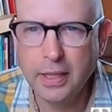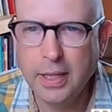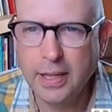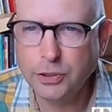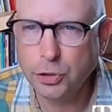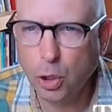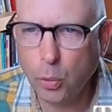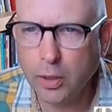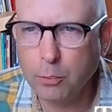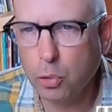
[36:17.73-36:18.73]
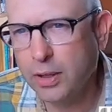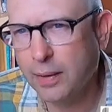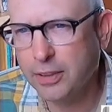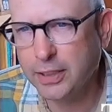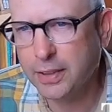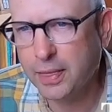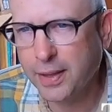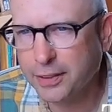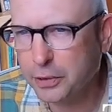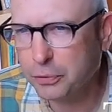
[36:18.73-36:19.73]
is nowhere more evident
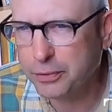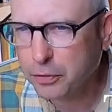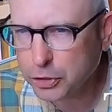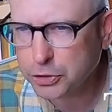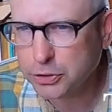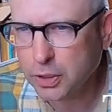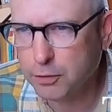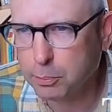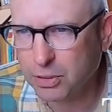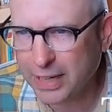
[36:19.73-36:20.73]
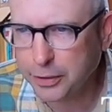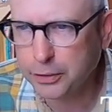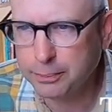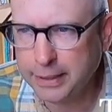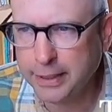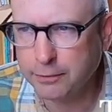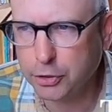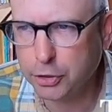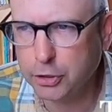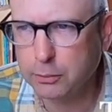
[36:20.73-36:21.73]
than in the reversal of the practical meaning of the
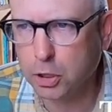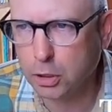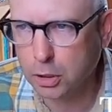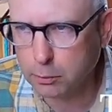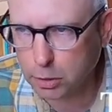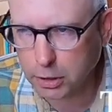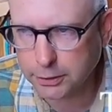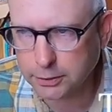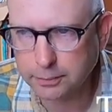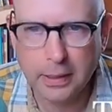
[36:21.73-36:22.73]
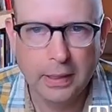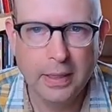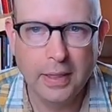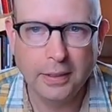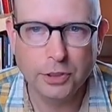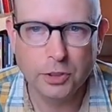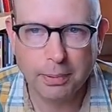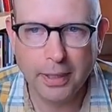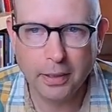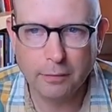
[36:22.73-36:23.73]
term liberalism, in
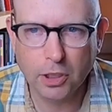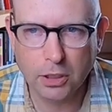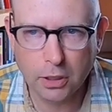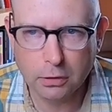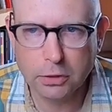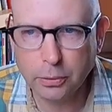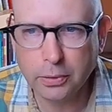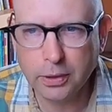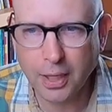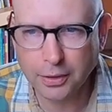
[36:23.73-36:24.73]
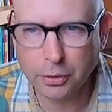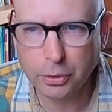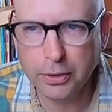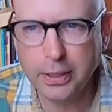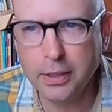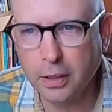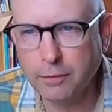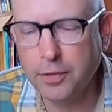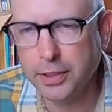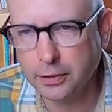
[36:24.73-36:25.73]
spite of a literal continuity of
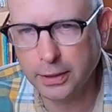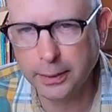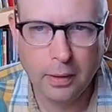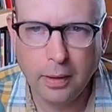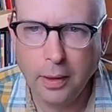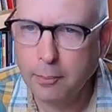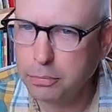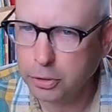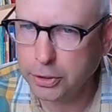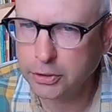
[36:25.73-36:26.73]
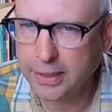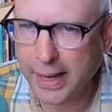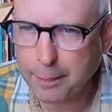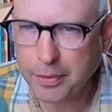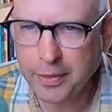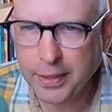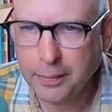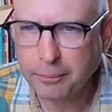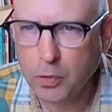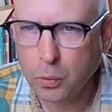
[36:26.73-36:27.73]
theory. Political apathy,
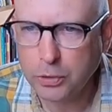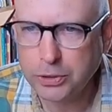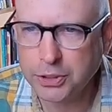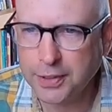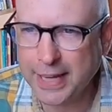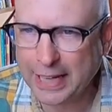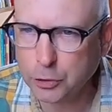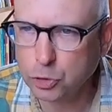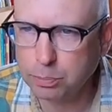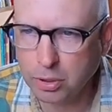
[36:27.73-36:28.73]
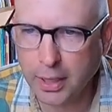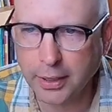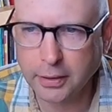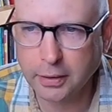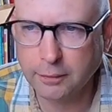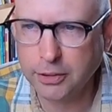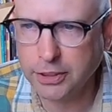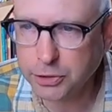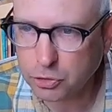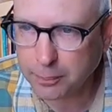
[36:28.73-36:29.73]
which is a natural product of the
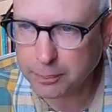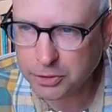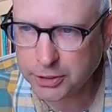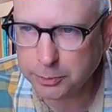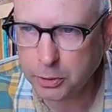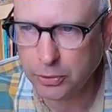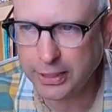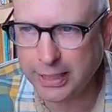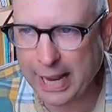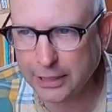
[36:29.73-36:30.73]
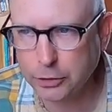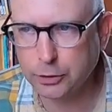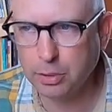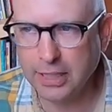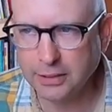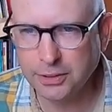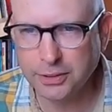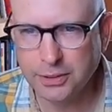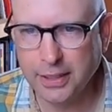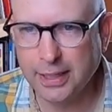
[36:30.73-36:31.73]
discrepancies between actual
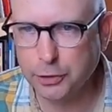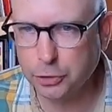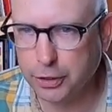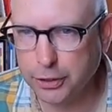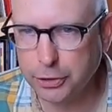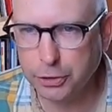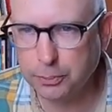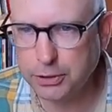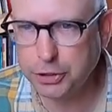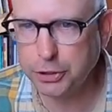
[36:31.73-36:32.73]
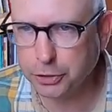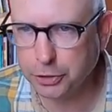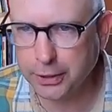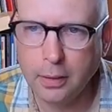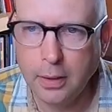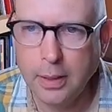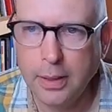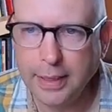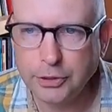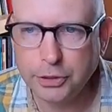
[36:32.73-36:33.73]
practices and traditional machinery,
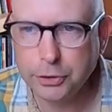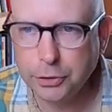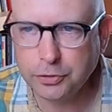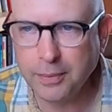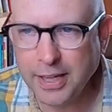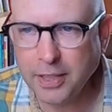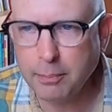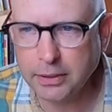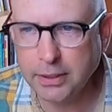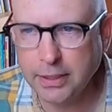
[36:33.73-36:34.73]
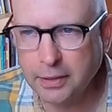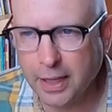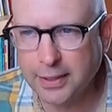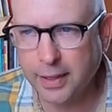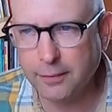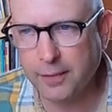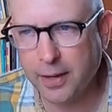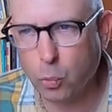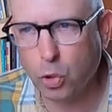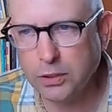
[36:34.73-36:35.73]
ensues from inability to identify
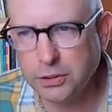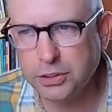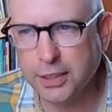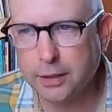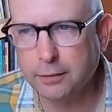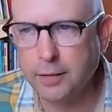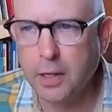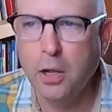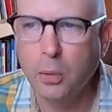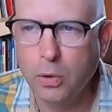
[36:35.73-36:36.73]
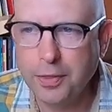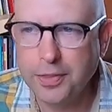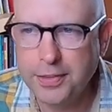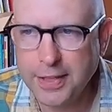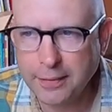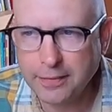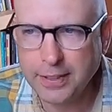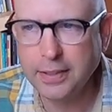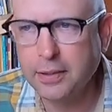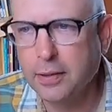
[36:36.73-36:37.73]
oneself with
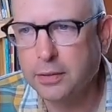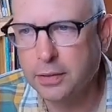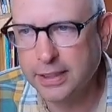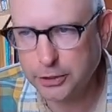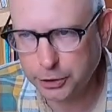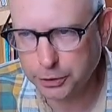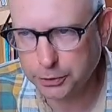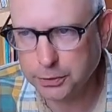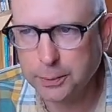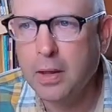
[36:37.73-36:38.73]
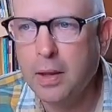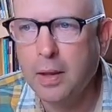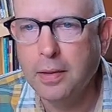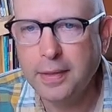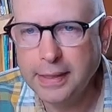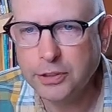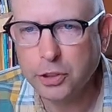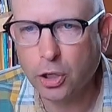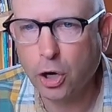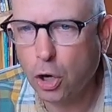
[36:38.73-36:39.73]
definite issues. These
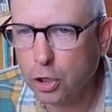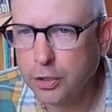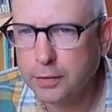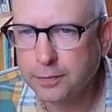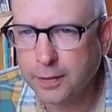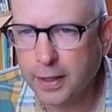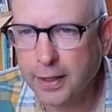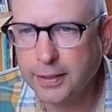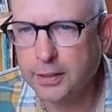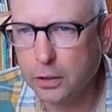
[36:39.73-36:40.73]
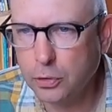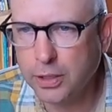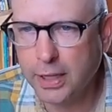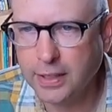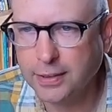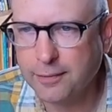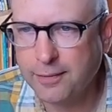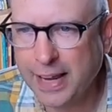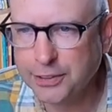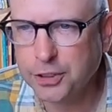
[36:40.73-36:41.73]
are hard to find and locate in the
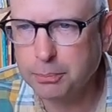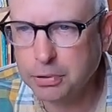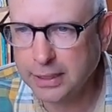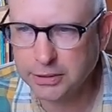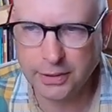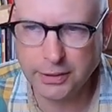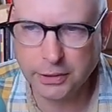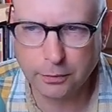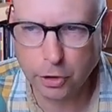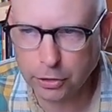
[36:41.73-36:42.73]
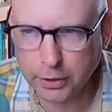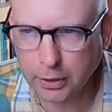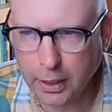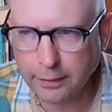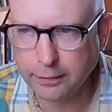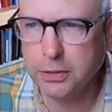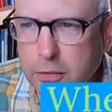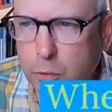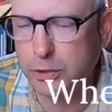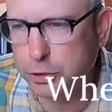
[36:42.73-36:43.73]
vast complexities of current life.
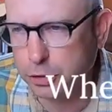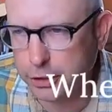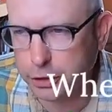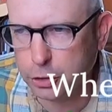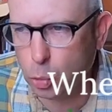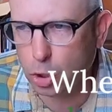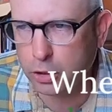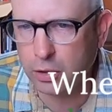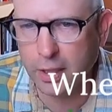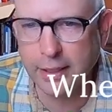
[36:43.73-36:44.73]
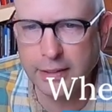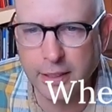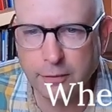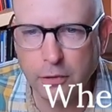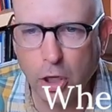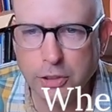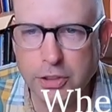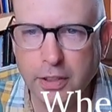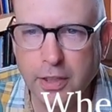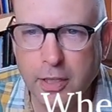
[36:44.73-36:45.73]
When traditional war cries have lost
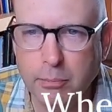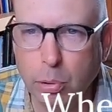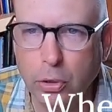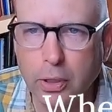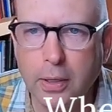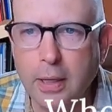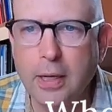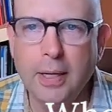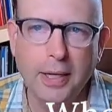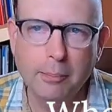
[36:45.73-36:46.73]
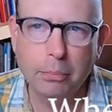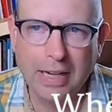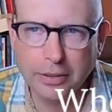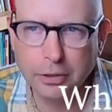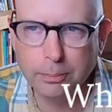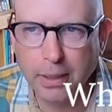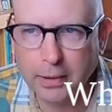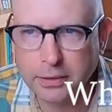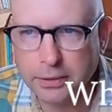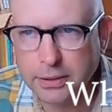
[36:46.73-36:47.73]
their import in practical
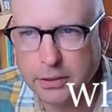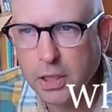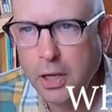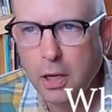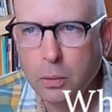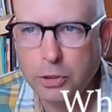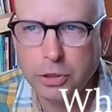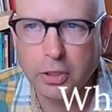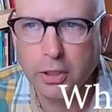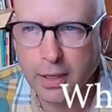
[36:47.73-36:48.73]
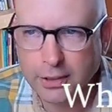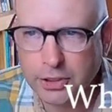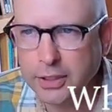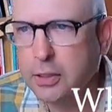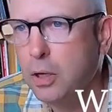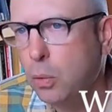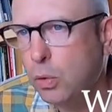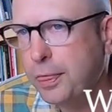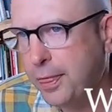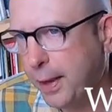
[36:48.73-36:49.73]
policies which are consonant
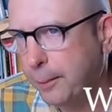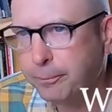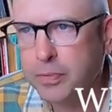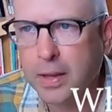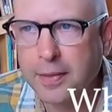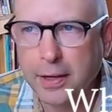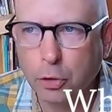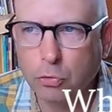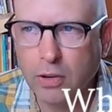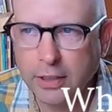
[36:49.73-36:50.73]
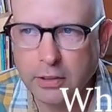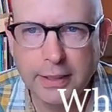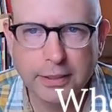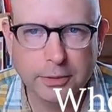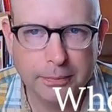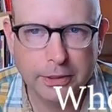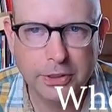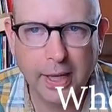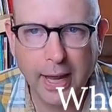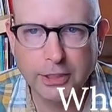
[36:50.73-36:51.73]
with them, they are readily dismissed
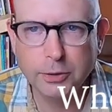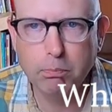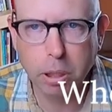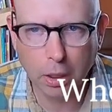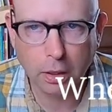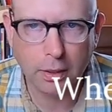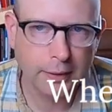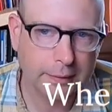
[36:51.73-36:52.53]
as bunk.